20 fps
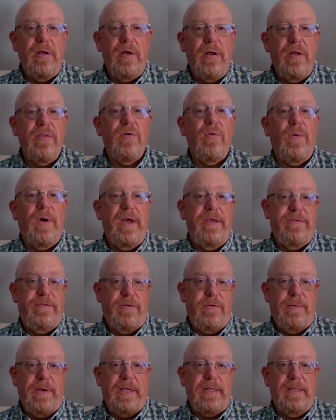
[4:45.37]
otherwise
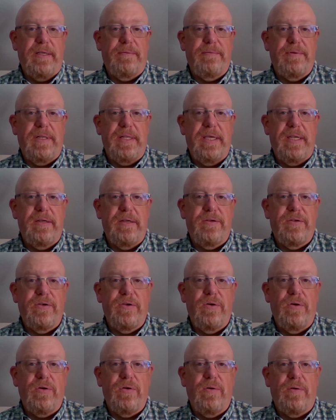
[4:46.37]
directly related to
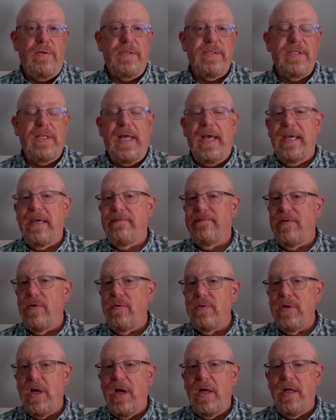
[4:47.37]
your goals, like
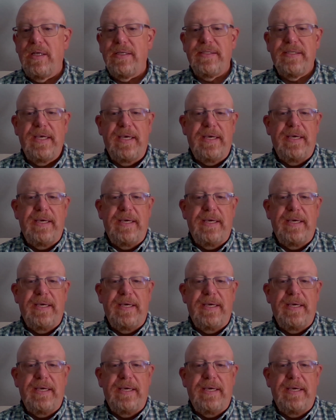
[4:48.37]
phone calls,